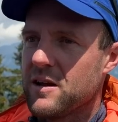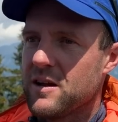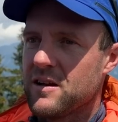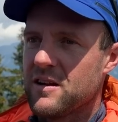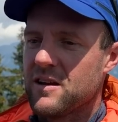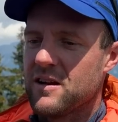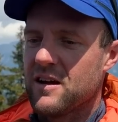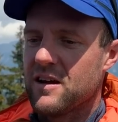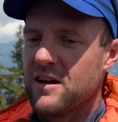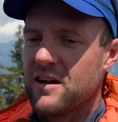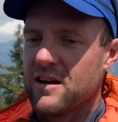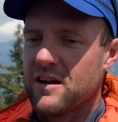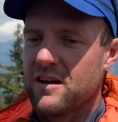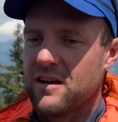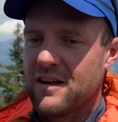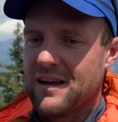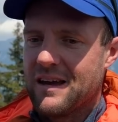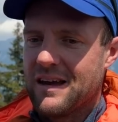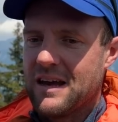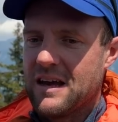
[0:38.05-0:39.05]

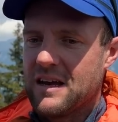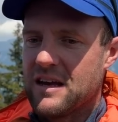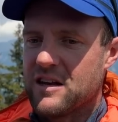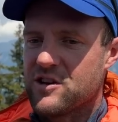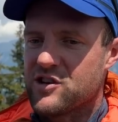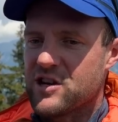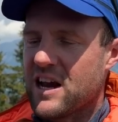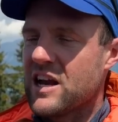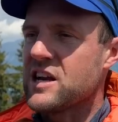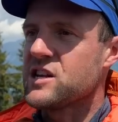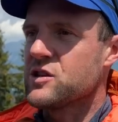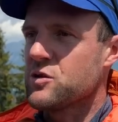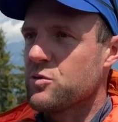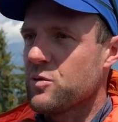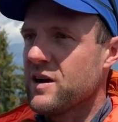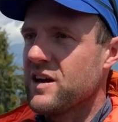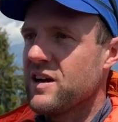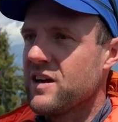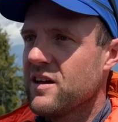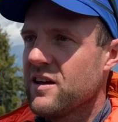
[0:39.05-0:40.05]
in a challenging
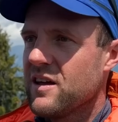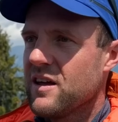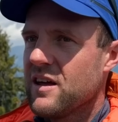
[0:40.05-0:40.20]
way.